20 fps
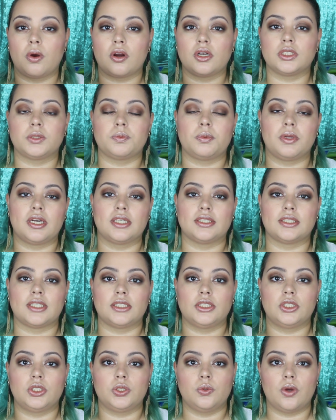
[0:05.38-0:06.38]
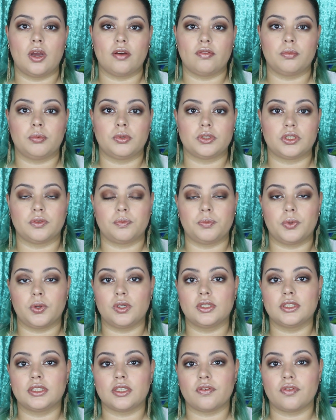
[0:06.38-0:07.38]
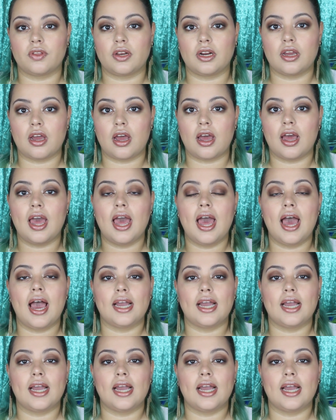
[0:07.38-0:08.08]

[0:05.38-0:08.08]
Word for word: parts because I do have a bunch of beauty stuff that I got.